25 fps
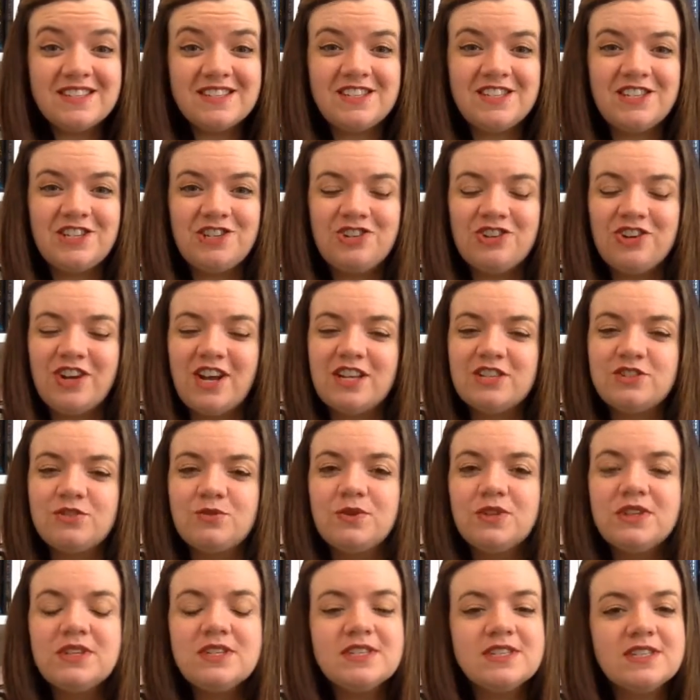teach you guys a
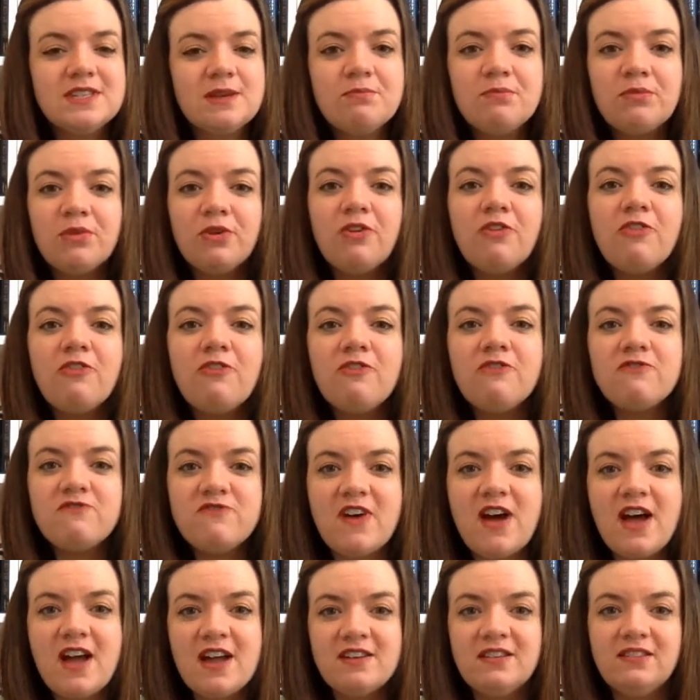really simple,
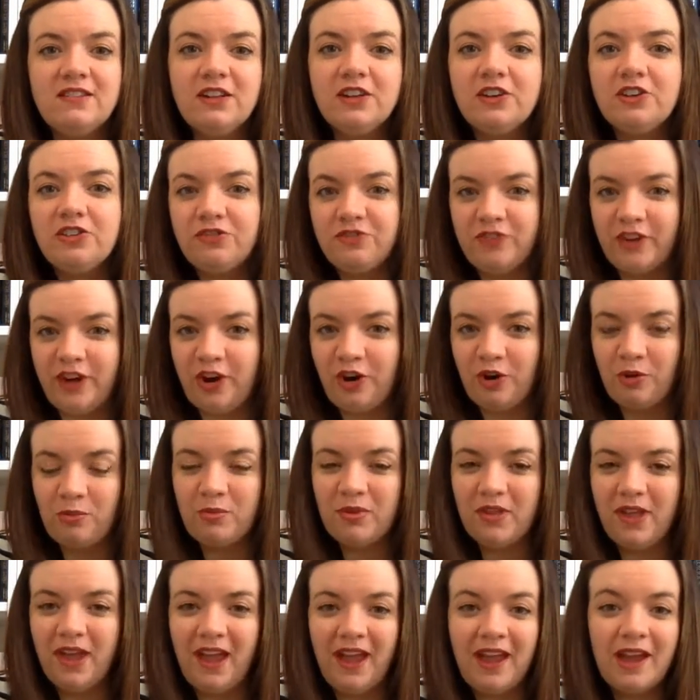fun little finger
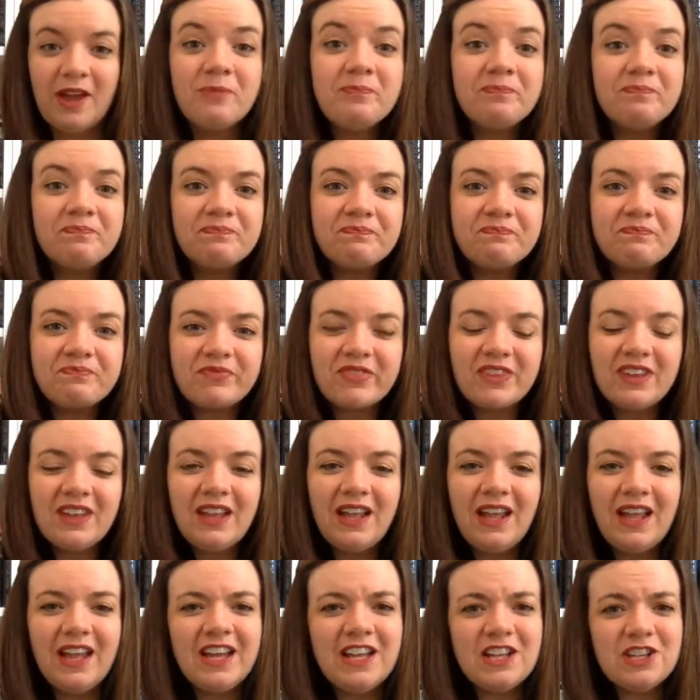play.
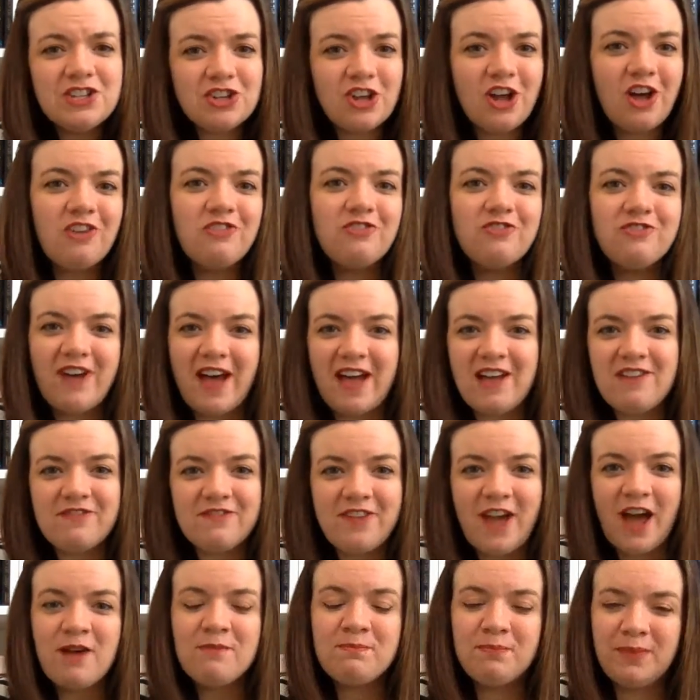It's called Five
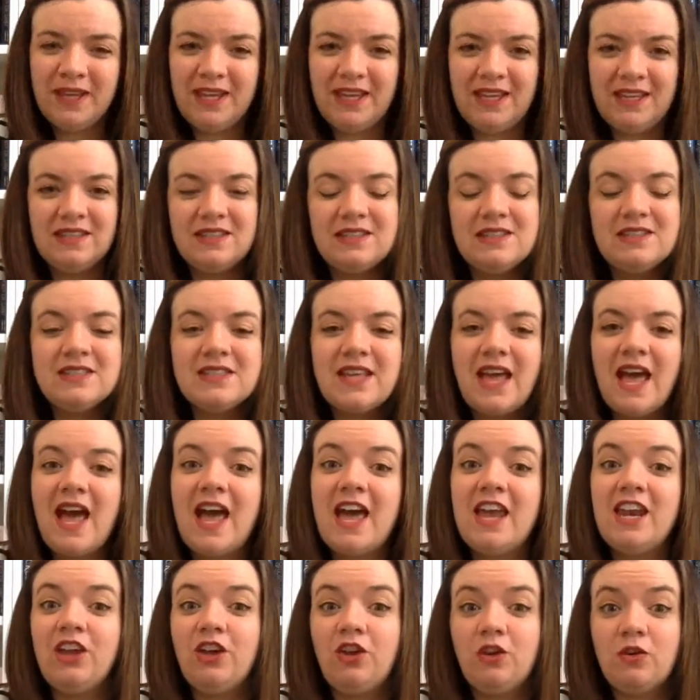Fat Peas,
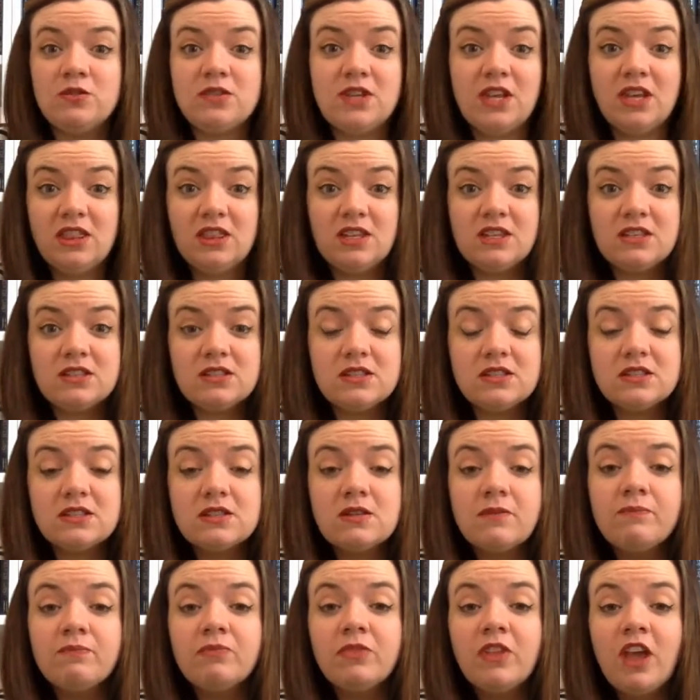and it goes like
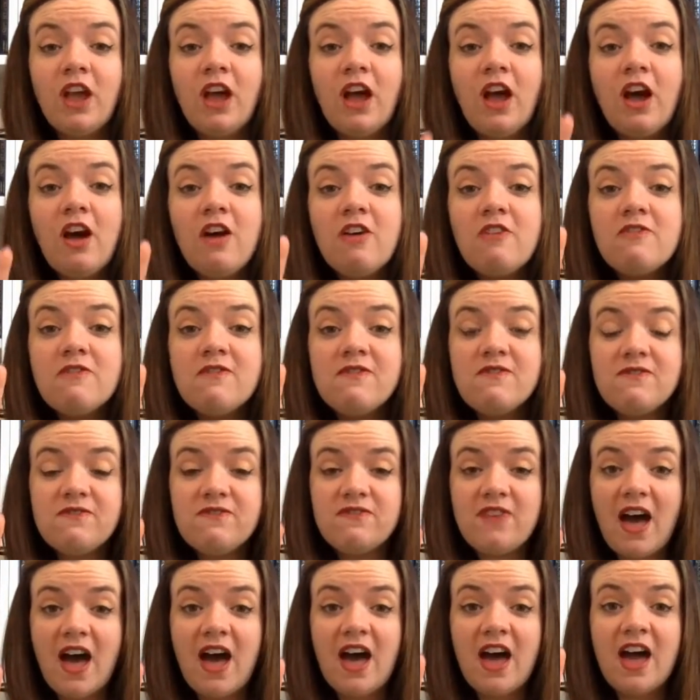this.
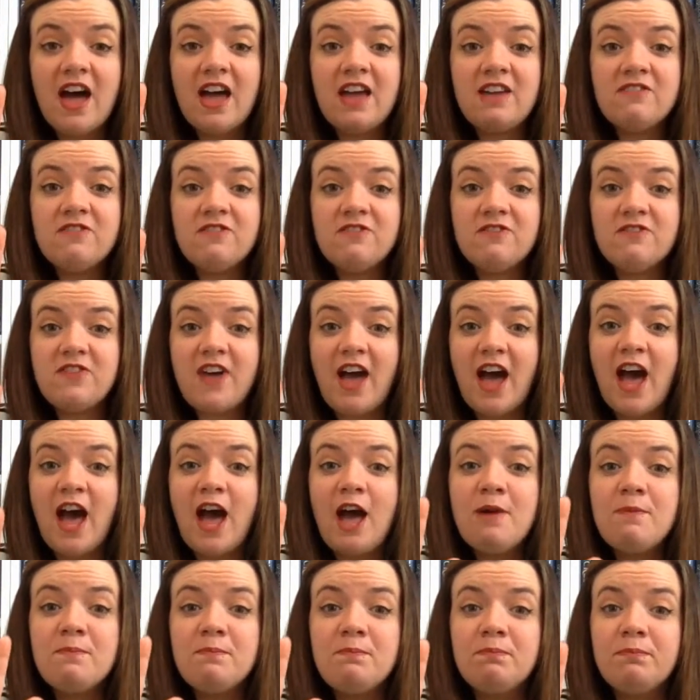Five
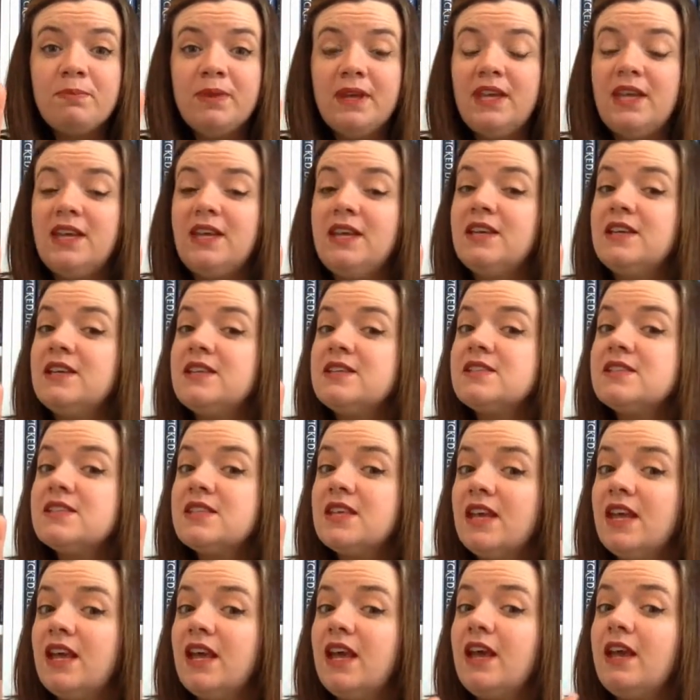fat peas
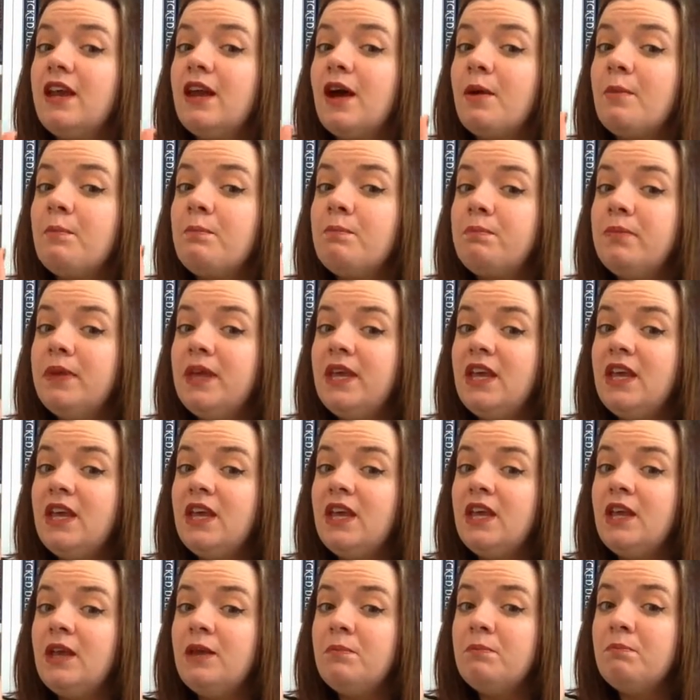in a
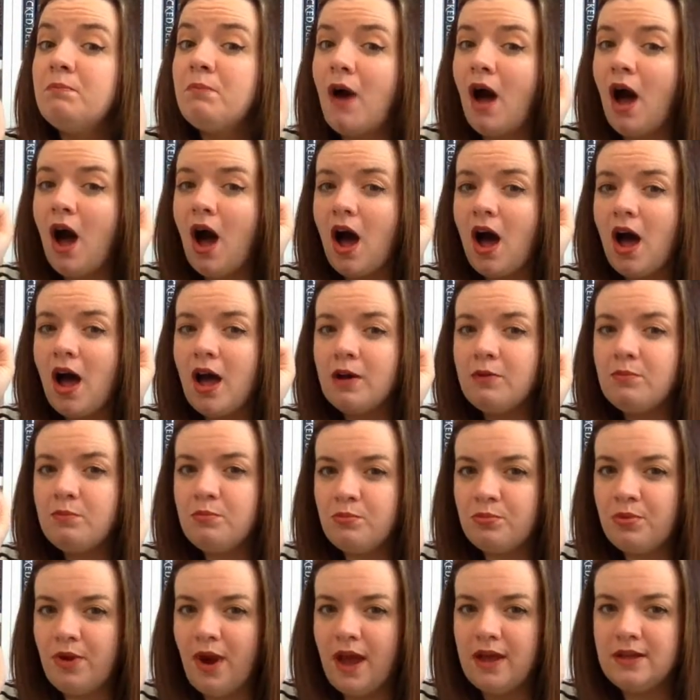pea pod
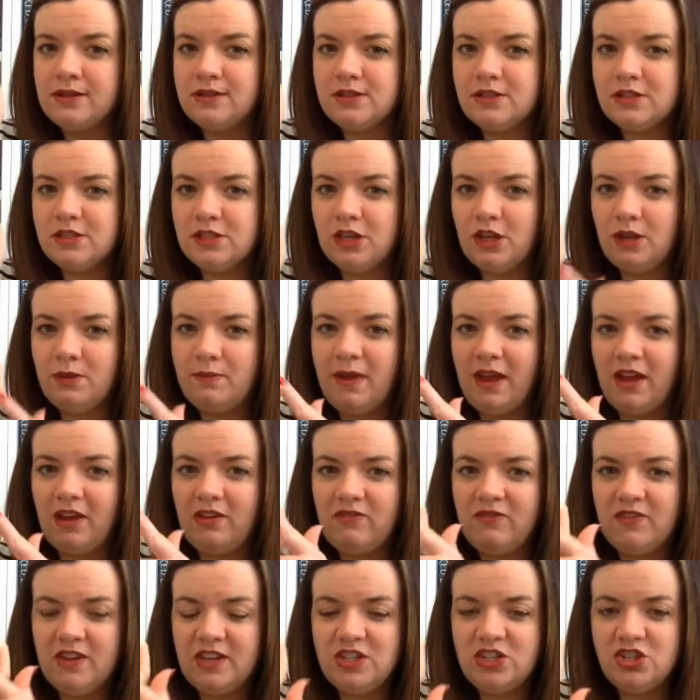press. You make
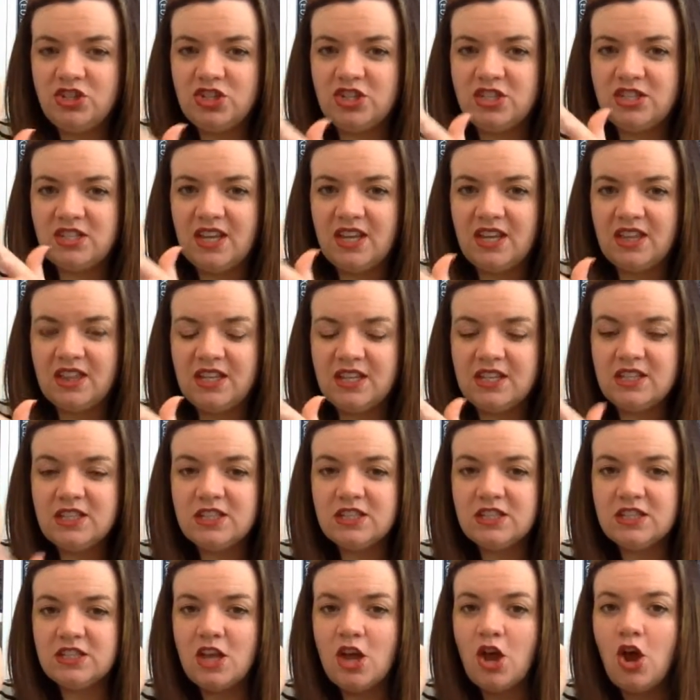a fist just like
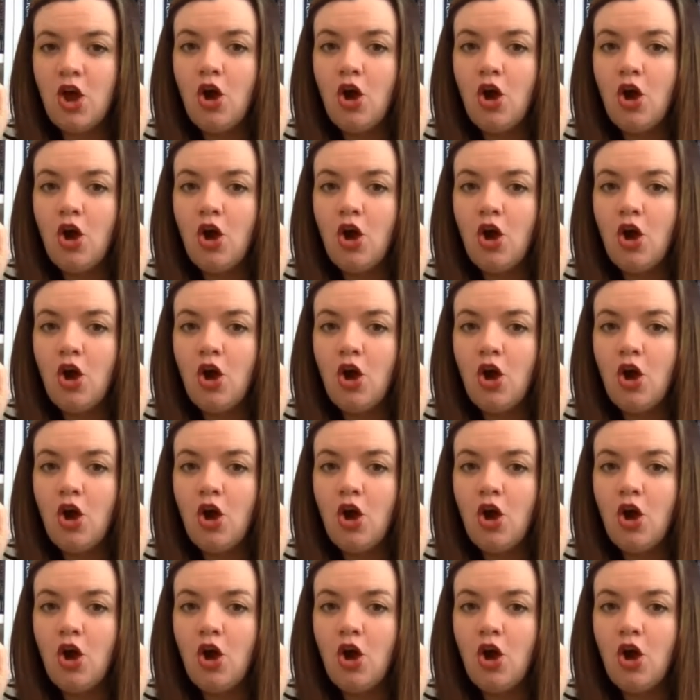this.